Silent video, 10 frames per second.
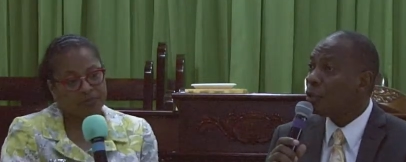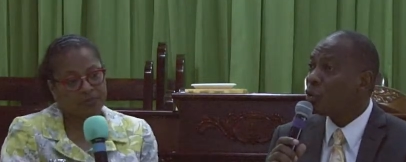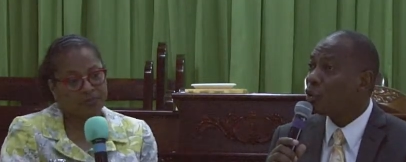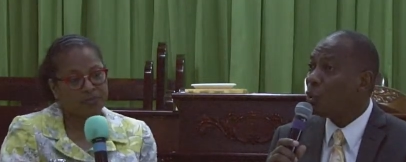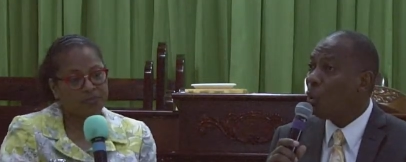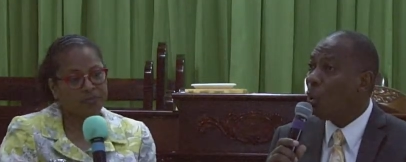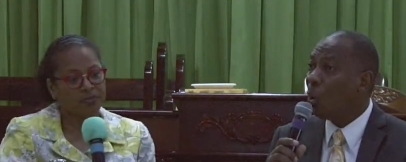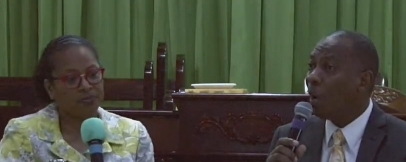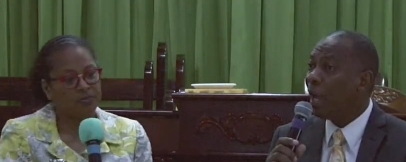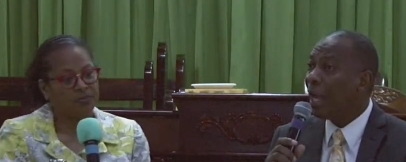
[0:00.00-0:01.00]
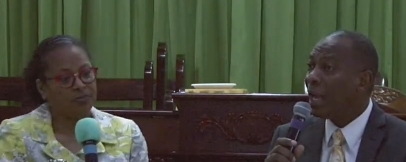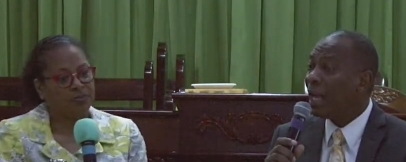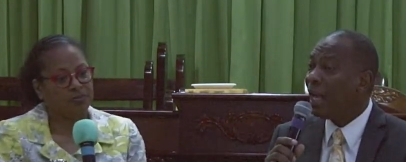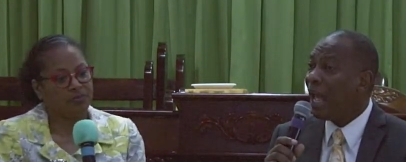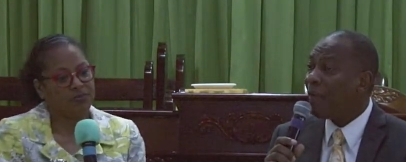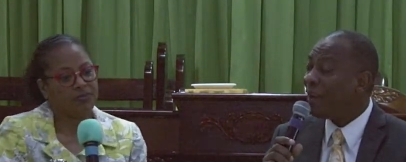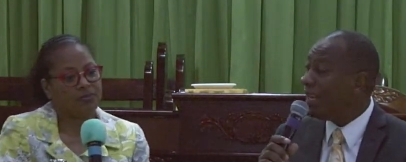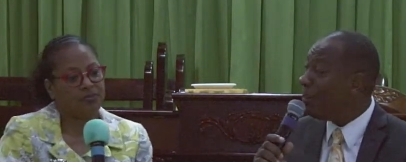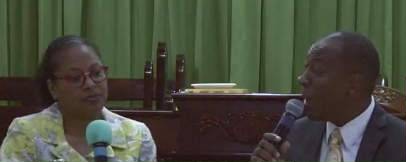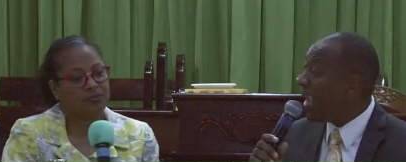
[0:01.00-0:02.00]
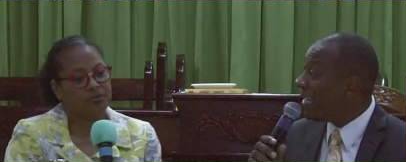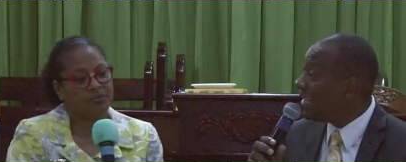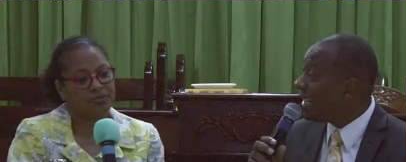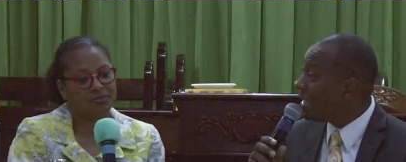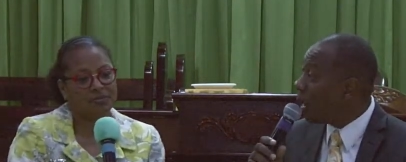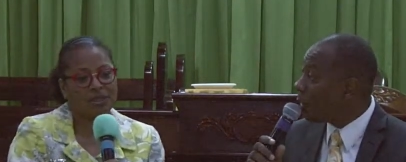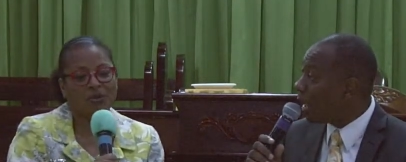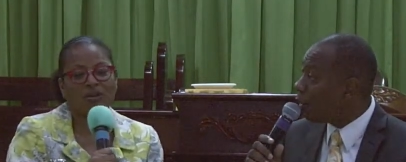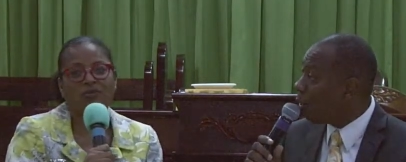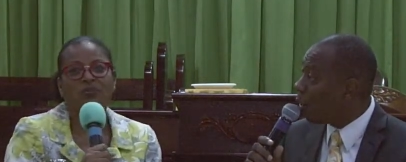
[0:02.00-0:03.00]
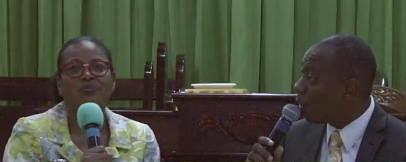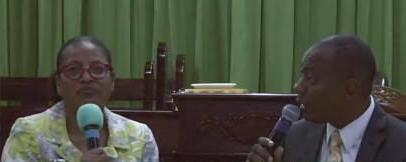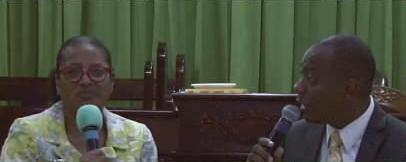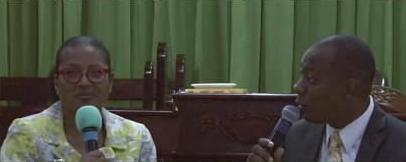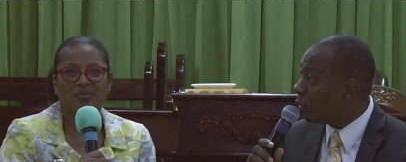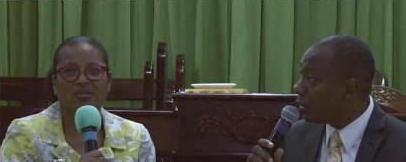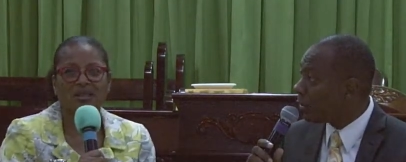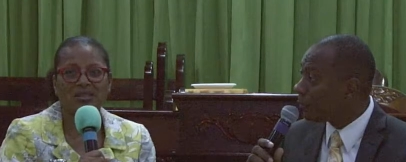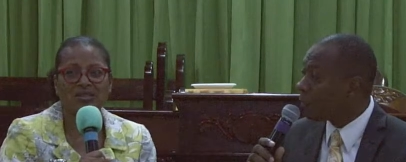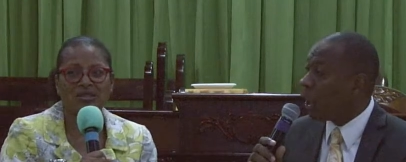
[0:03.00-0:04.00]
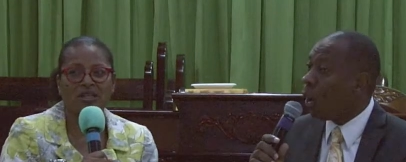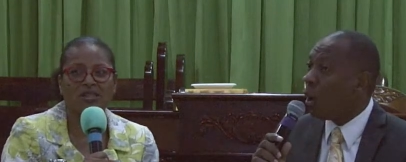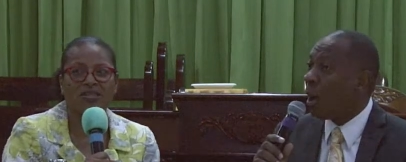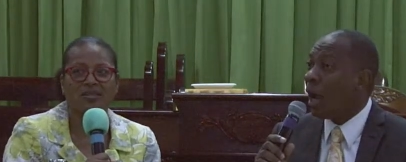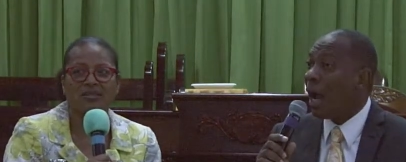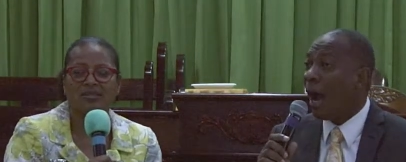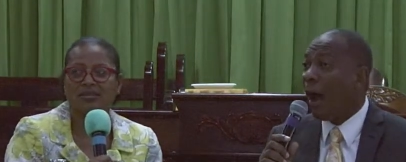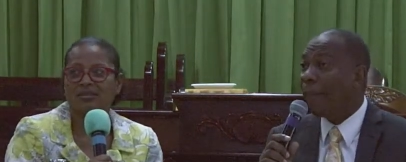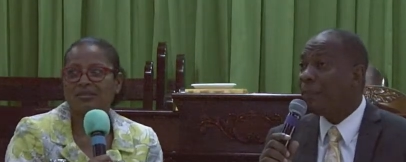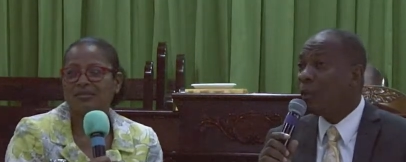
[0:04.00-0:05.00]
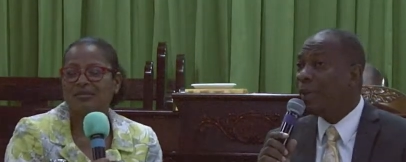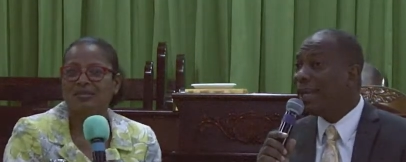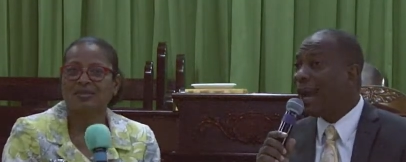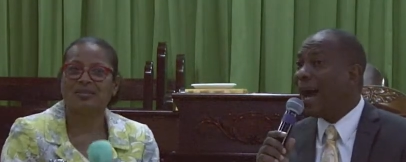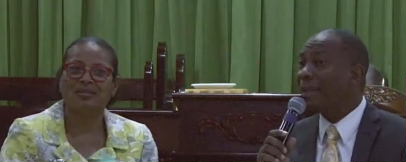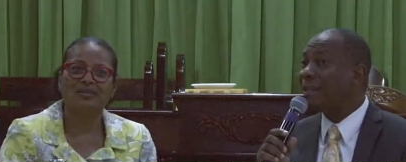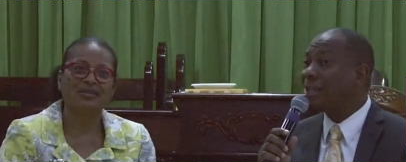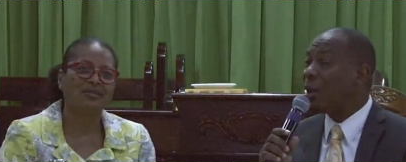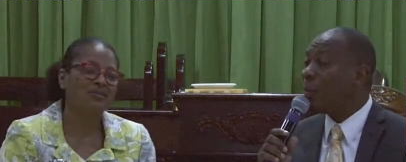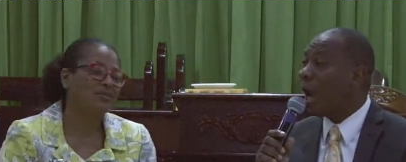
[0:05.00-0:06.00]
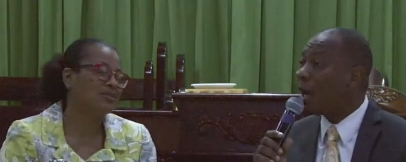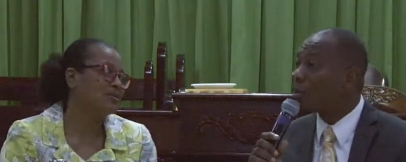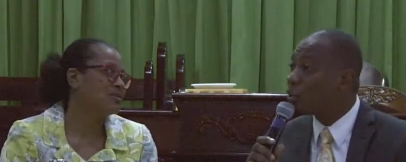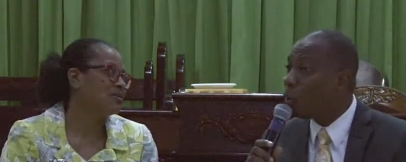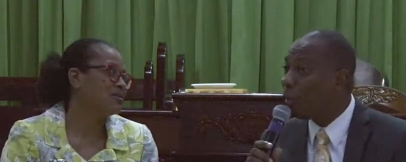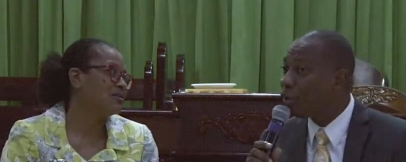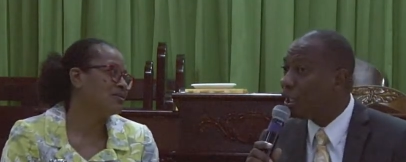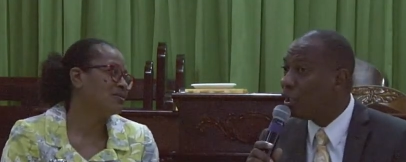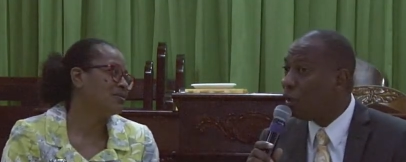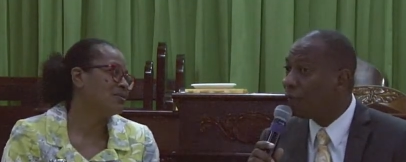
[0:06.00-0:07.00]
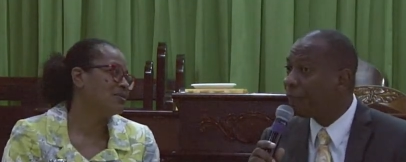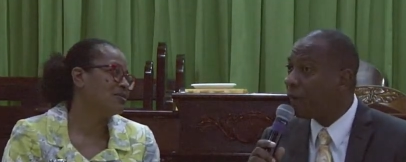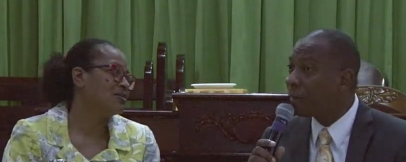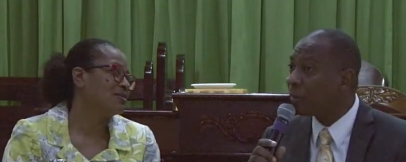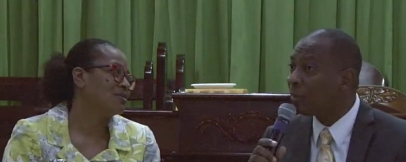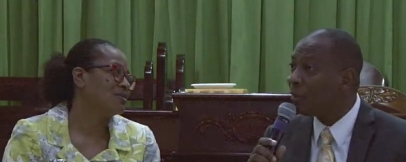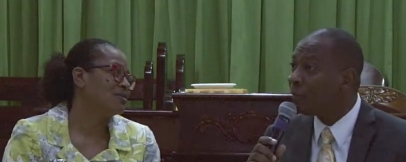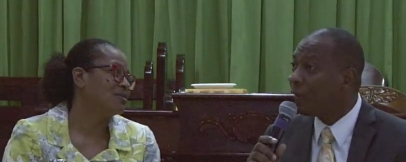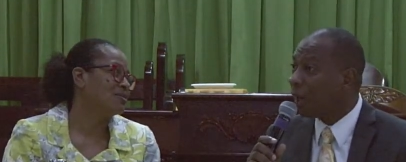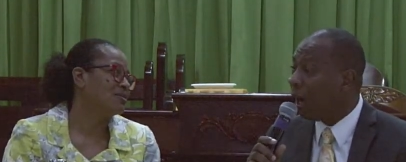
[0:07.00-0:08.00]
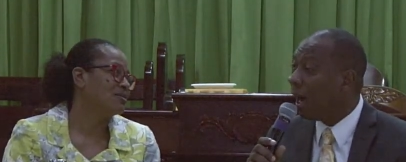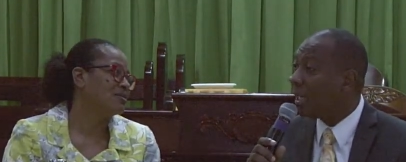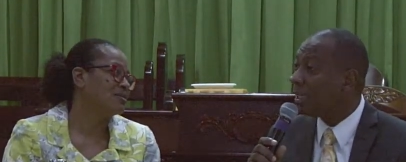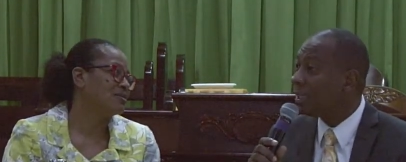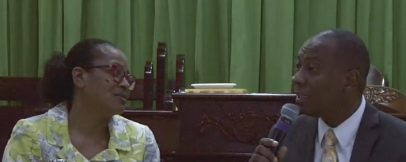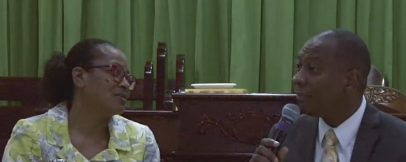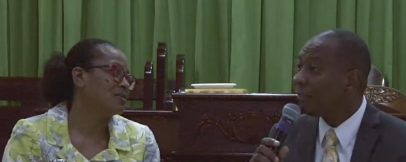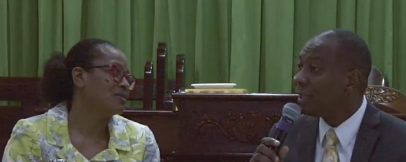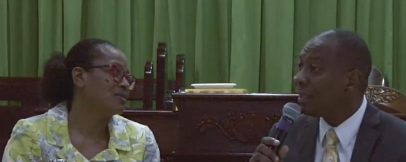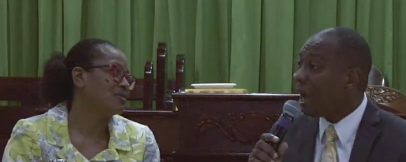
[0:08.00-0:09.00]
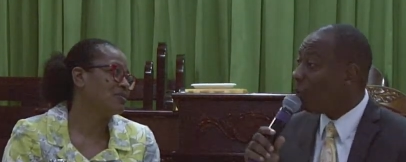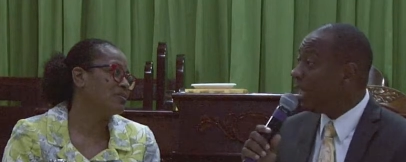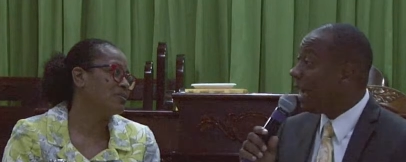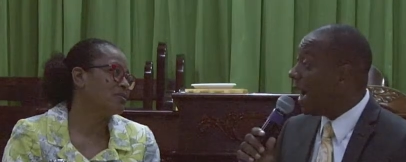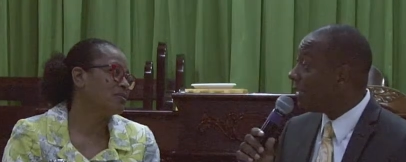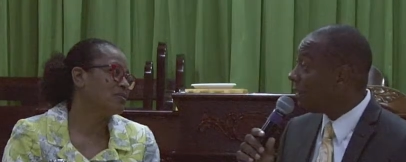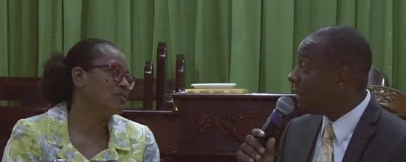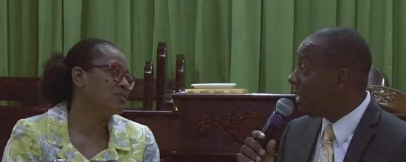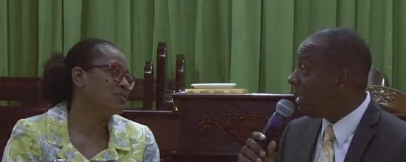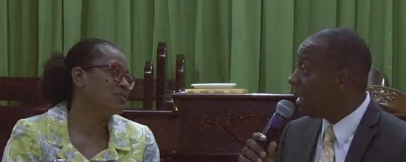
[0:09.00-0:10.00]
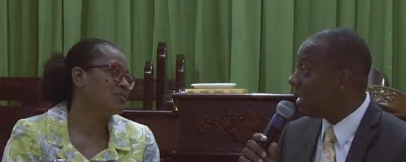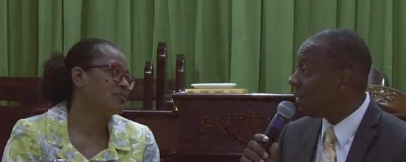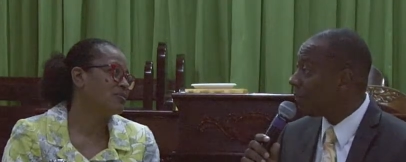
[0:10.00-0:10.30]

Speaker 1: so heavenly minded that we are no earthly good. That's right. Um, we can't say we are so much in love for, for God that we can't see